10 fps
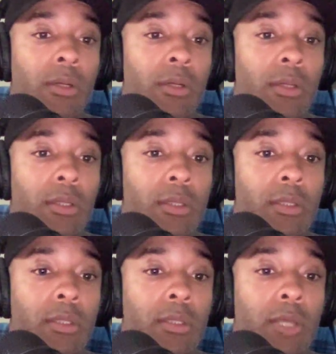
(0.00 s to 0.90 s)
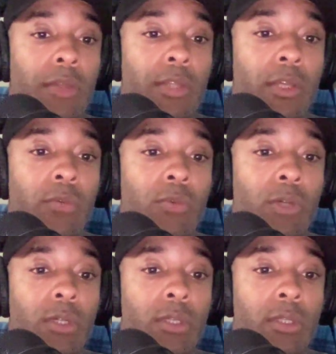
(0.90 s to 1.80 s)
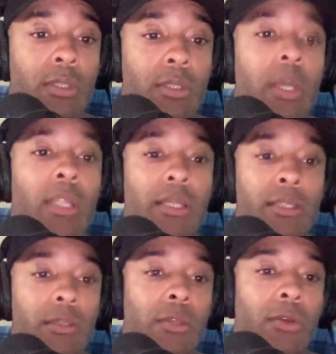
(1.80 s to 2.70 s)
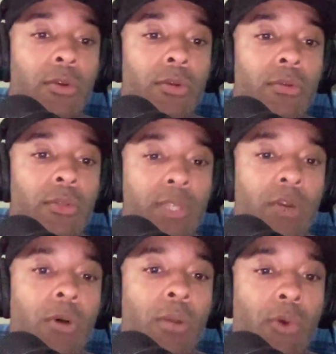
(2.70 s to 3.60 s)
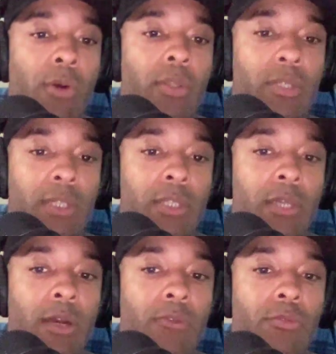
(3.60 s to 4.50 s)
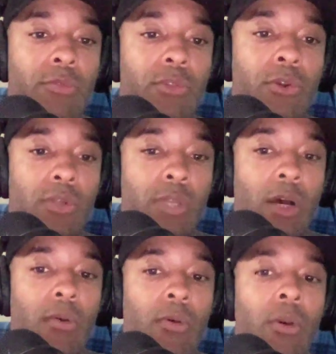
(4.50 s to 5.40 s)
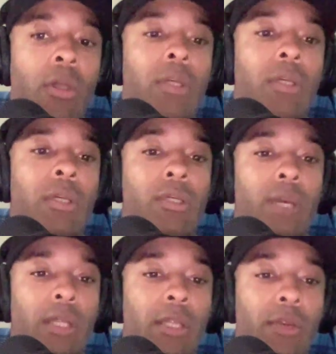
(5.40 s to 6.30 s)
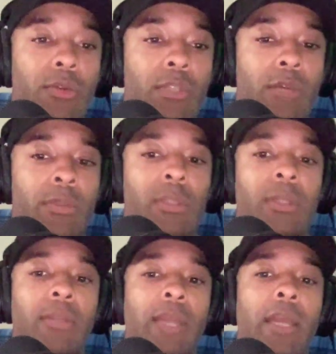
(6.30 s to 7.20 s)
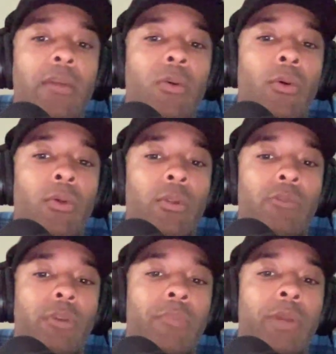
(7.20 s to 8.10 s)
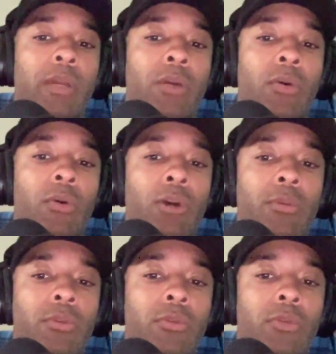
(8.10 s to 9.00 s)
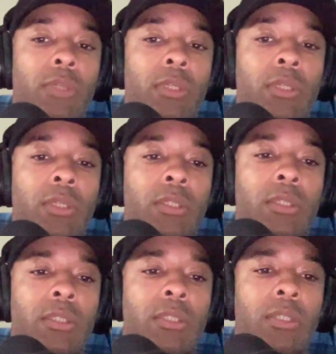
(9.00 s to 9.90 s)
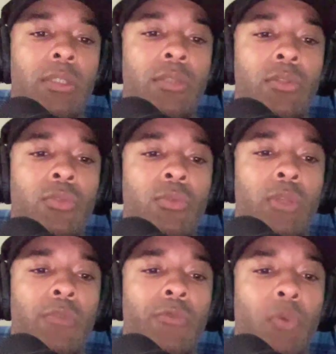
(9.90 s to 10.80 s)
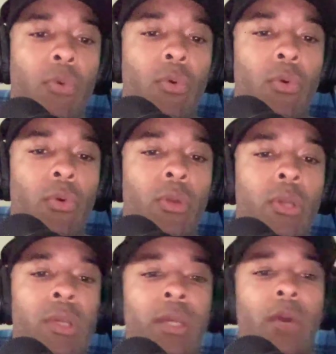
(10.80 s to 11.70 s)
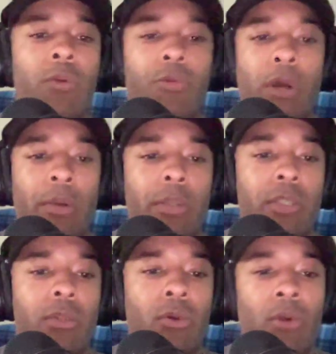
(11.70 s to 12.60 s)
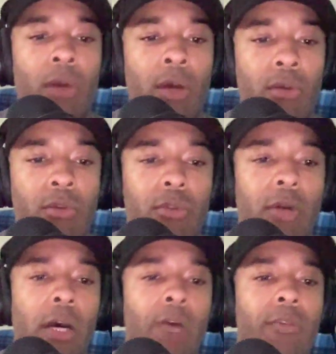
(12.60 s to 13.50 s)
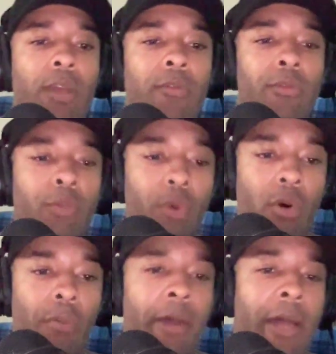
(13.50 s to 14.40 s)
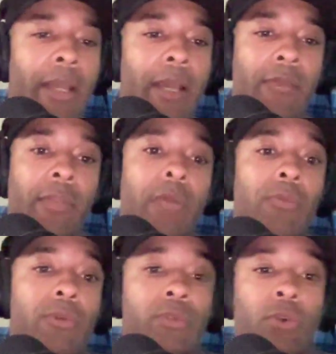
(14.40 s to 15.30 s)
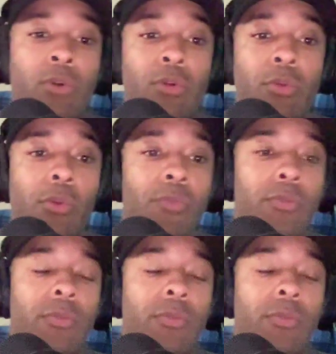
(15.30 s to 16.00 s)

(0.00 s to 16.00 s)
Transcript: let's see, I think it was it led to the third Saquon Barkley touchdown from two yards out. He got the interception. They had gone Green Bay had gone up 26 to 24 and we probably started out on a drive, gave them the ball back, and they were starting to move.